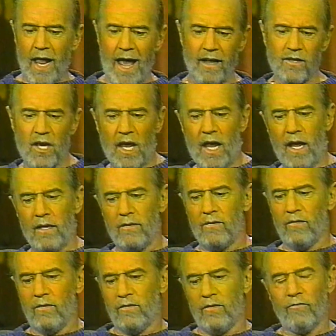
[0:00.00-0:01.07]
blacks
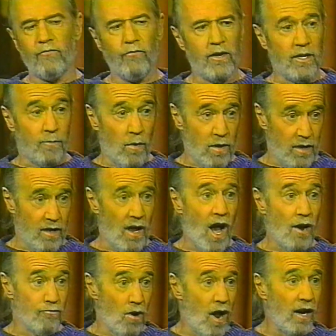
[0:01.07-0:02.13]
had the freedom,
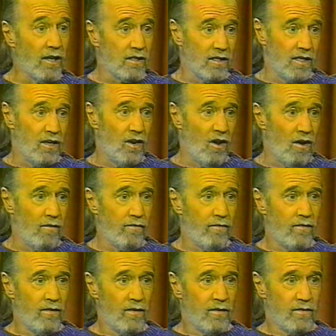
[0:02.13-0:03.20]
ironically
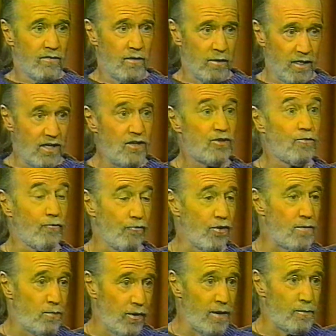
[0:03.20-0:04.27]
enough, the least
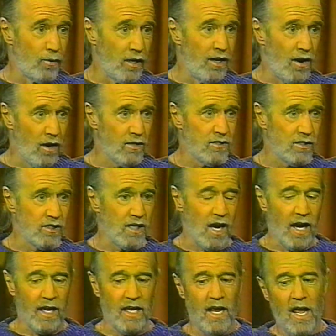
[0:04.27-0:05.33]
free people in our
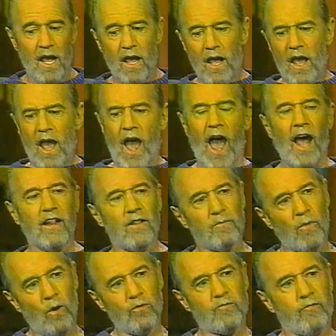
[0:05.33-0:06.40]
society had the
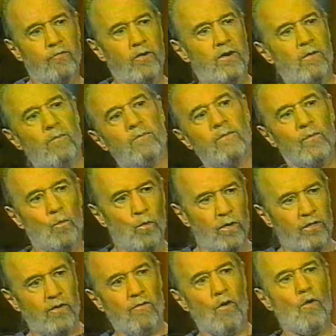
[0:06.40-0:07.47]
most freedom
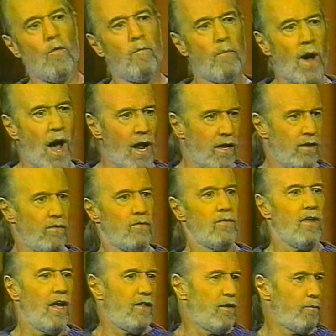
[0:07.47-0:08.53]
with their own
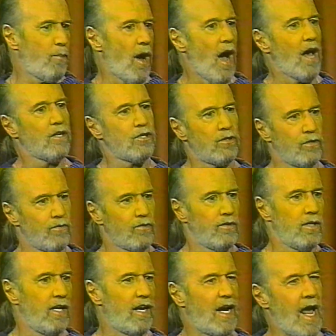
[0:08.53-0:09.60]
bodies and their postures
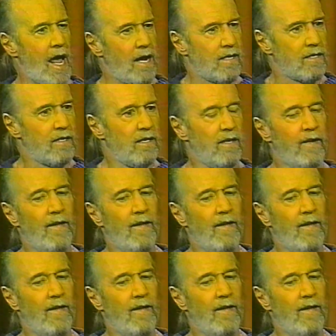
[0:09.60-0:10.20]
and their gait